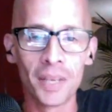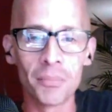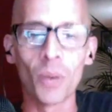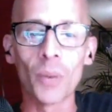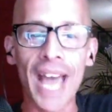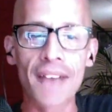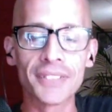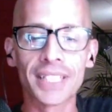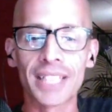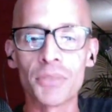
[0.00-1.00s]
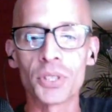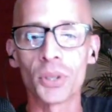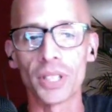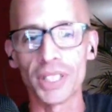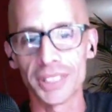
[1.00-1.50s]
But we have to claim
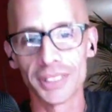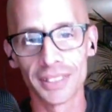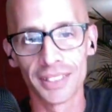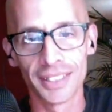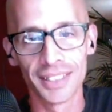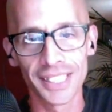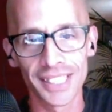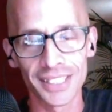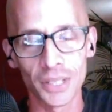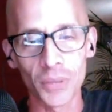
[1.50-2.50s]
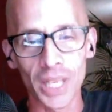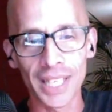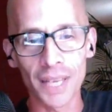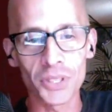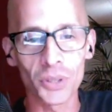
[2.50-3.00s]
George. So if we
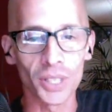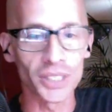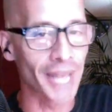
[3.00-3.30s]
claim George,